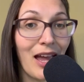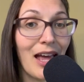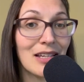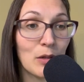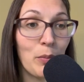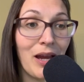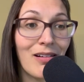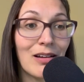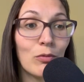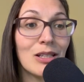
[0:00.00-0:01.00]
and as a
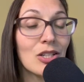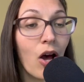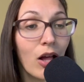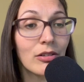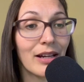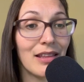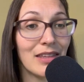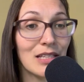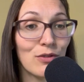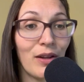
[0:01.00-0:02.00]
parent, we tolerate
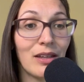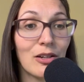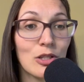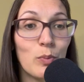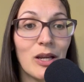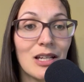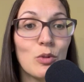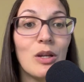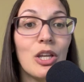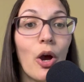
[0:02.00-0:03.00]
these failures because
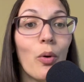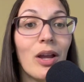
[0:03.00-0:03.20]
we know